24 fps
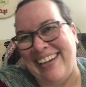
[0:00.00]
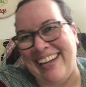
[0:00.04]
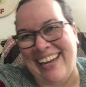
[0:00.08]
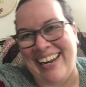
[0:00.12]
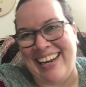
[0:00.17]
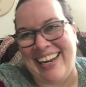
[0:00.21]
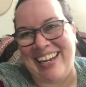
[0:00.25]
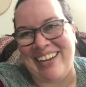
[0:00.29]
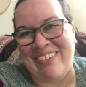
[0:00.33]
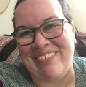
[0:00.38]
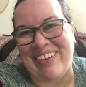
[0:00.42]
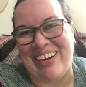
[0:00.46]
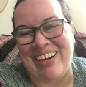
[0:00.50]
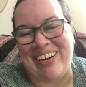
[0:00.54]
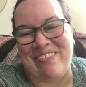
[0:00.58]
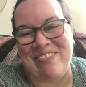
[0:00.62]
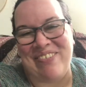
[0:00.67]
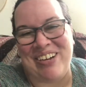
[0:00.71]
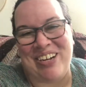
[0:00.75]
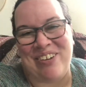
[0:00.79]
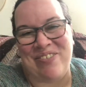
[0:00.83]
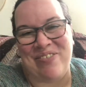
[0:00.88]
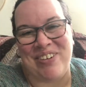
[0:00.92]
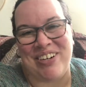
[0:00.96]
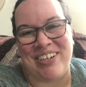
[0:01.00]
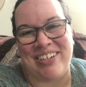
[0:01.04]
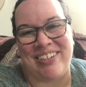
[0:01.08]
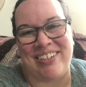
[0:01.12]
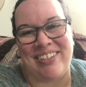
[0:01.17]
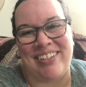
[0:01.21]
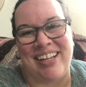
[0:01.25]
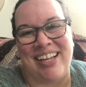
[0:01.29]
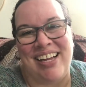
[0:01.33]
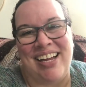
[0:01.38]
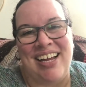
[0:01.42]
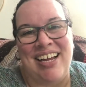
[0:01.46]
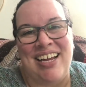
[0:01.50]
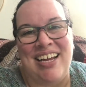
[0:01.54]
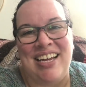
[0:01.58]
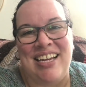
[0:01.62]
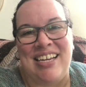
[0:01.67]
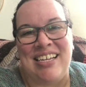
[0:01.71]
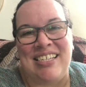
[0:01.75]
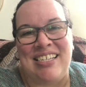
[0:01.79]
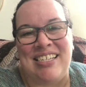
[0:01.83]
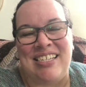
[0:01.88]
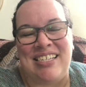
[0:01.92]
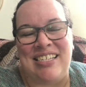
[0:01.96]
Anyway, we will
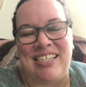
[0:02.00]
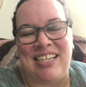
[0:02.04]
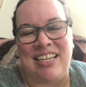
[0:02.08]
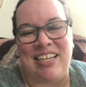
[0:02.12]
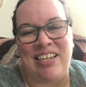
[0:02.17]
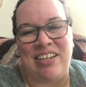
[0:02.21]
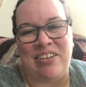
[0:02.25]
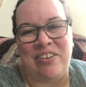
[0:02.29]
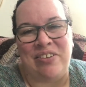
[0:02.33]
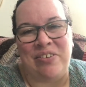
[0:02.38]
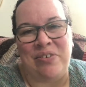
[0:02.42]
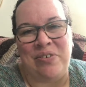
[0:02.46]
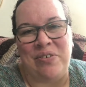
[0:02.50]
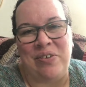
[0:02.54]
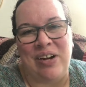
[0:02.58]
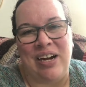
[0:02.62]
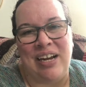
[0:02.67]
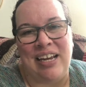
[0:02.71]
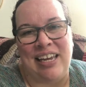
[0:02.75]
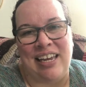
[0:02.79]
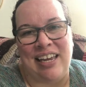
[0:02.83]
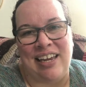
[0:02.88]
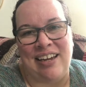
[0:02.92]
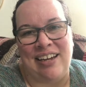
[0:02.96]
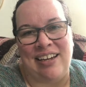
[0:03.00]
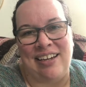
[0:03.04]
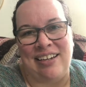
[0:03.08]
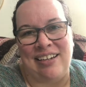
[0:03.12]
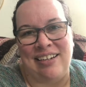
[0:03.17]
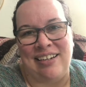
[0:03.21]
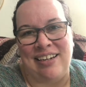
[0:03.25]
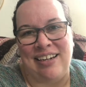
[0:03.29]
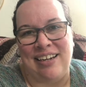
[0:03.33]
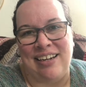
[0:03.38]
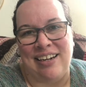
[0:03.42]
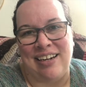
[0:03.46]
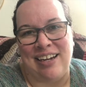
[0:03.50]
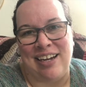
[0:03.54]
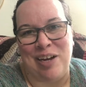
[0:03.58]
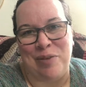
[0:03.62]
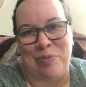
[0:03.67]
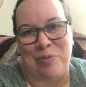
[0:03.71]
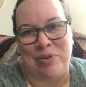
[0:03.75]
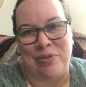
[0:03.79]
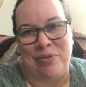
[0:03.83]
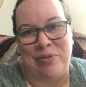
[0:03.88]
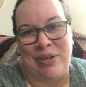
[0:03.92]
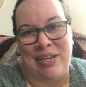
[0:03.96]
see you again in a
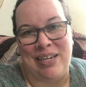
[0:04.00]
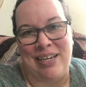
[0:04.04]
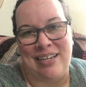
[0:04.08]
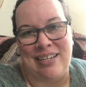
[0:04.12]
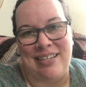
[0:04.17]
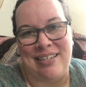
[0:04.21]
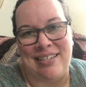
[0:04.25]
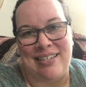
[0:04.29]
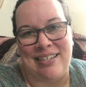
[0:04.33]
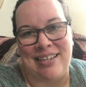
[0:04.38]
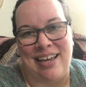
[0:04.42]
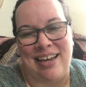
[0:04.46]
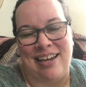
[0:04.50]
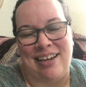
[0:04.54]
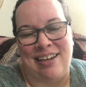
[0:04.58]
couple of weeks,